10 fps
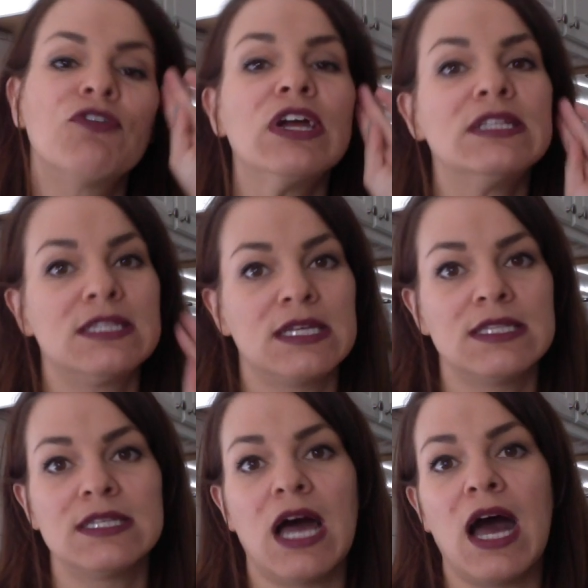for
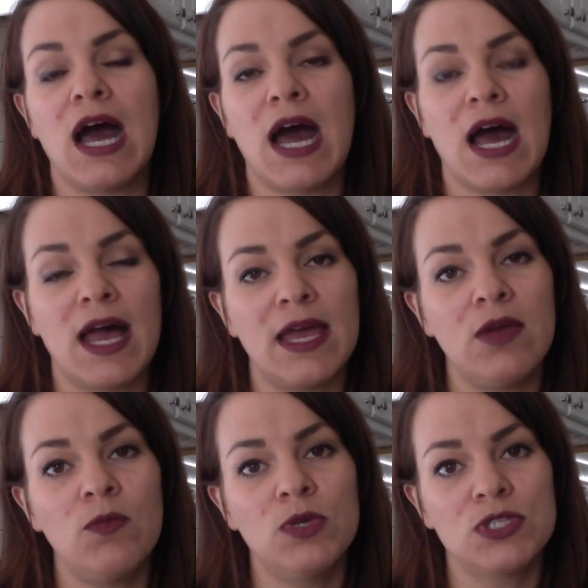instance,
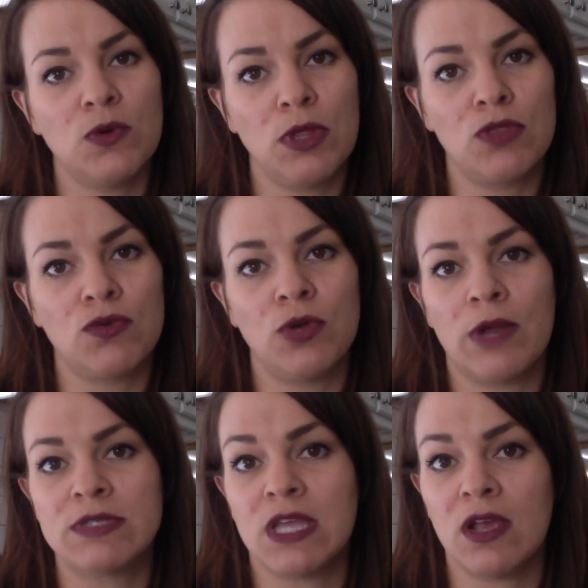I was going through and I
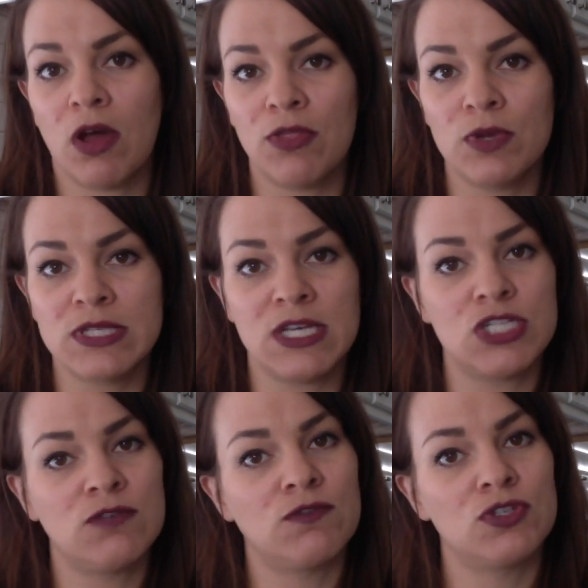was getting
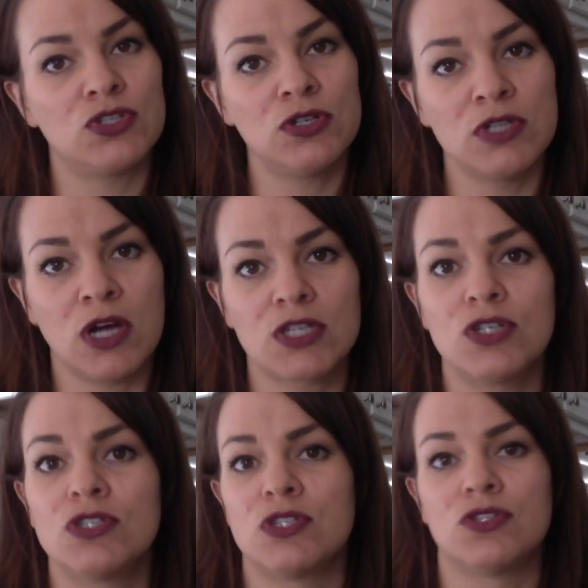authorization for certain
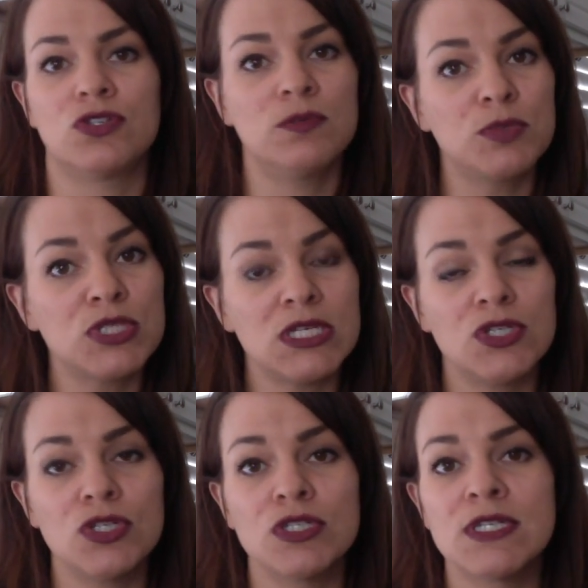doctors and certain
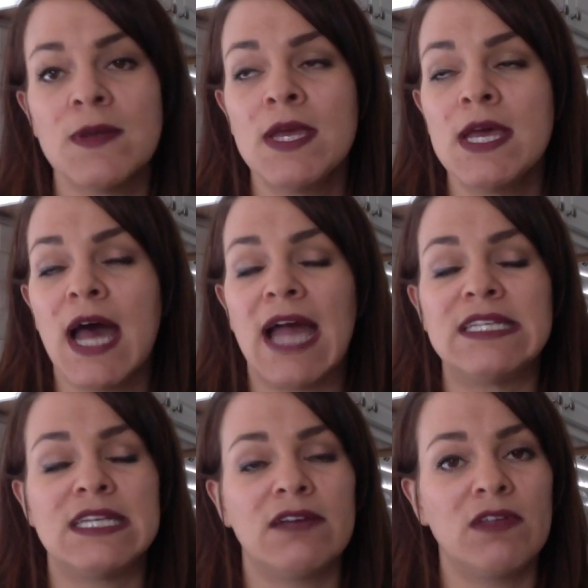procedures. I
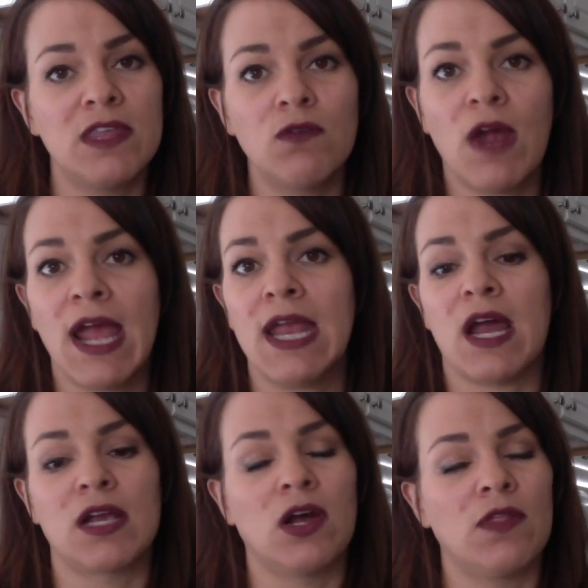did everything right.
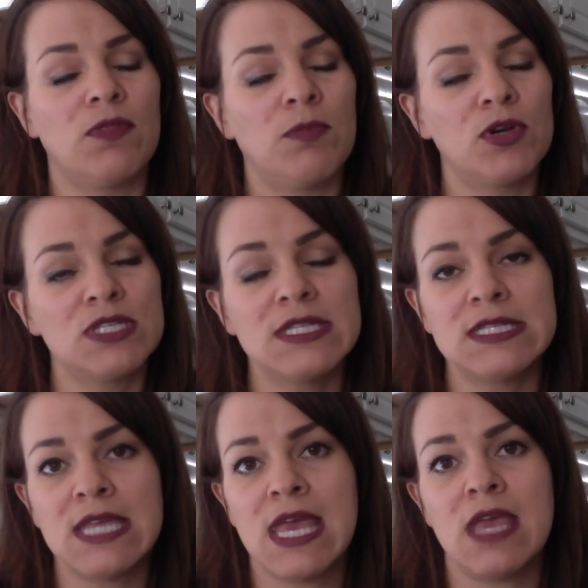I got the
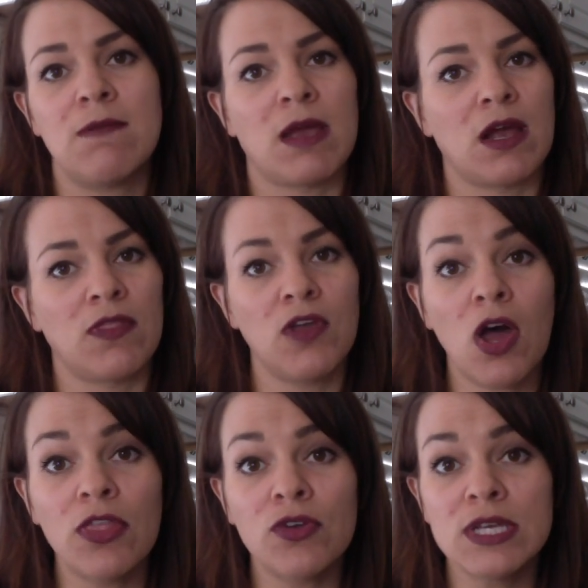person's name. I got the
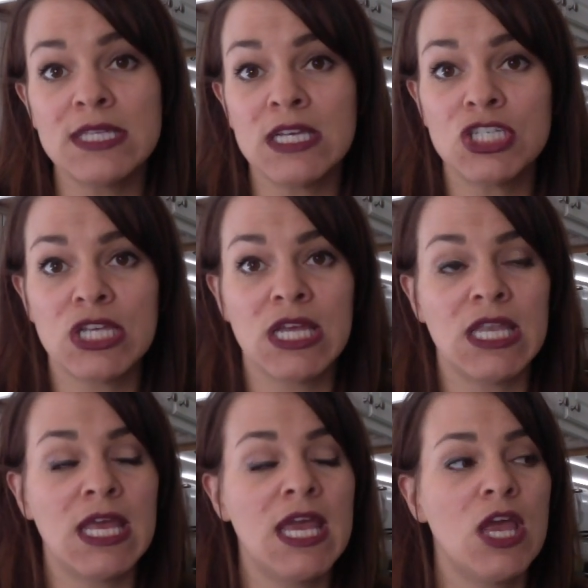
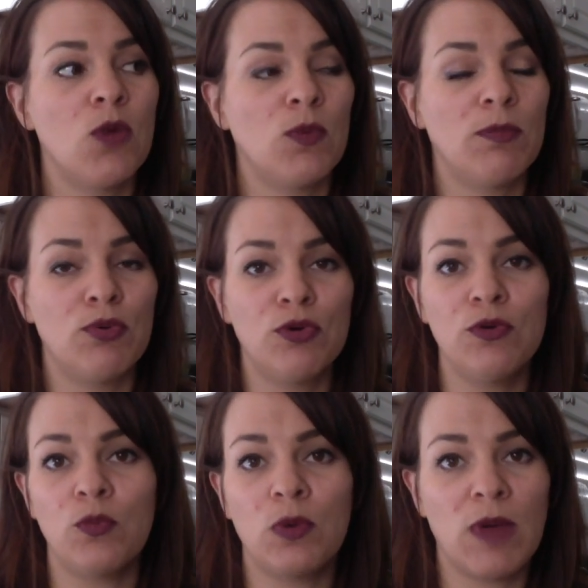authorization. We
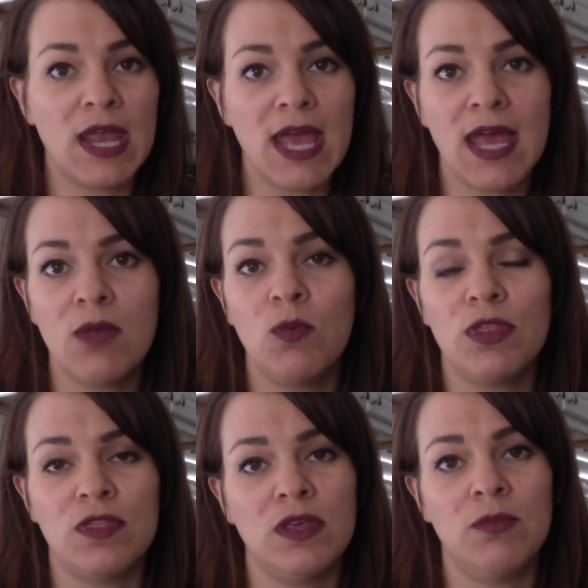went ahead
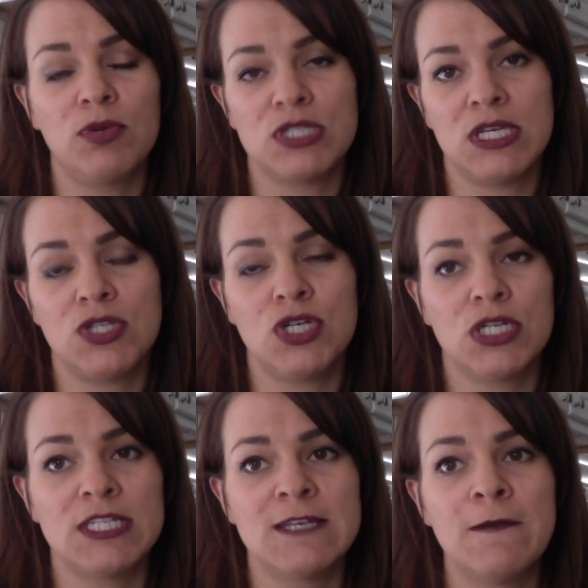with the
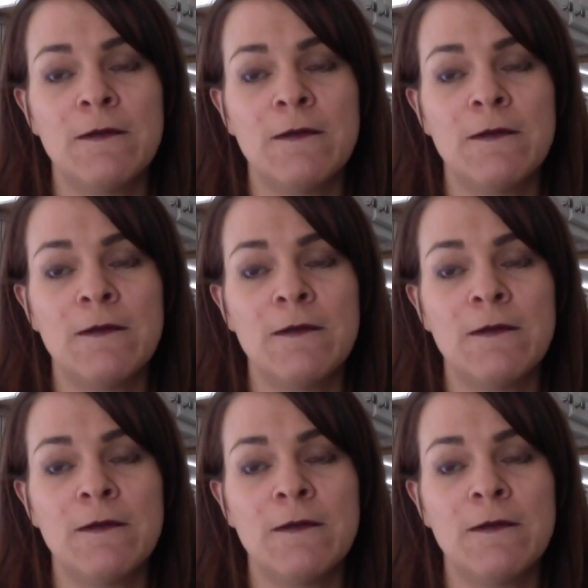procedures.